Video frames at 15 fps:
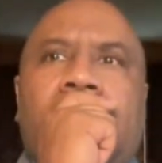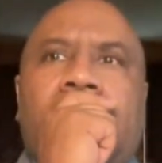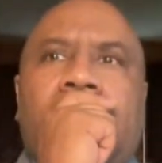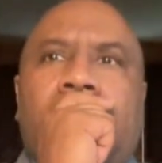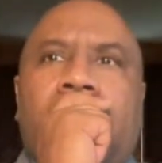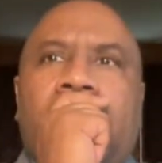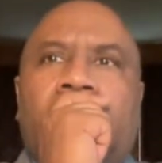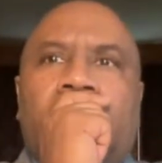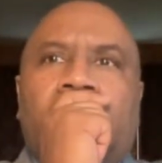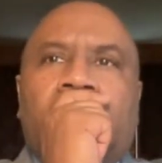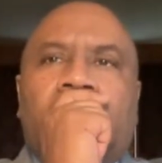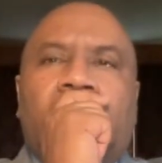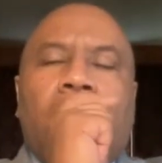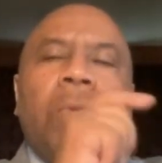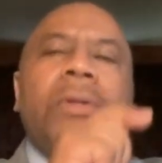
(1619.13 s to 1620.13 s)
uh, uh,
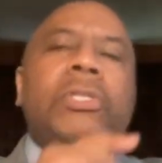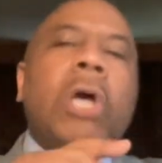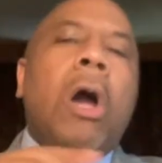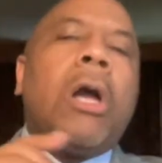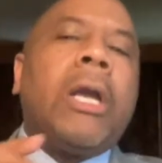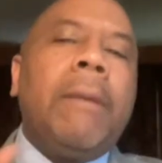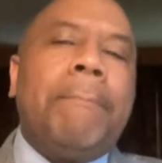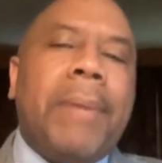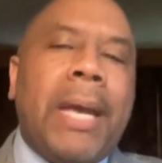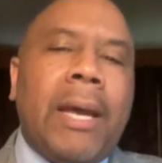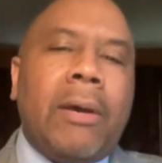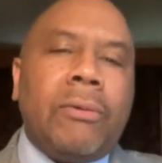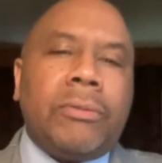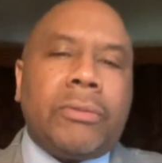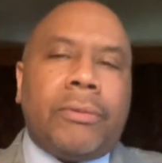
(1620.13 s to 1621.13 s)
when we talk
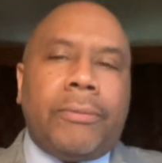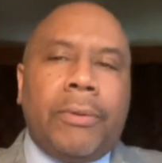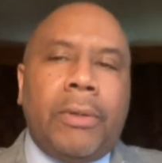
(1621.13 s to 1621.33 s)
about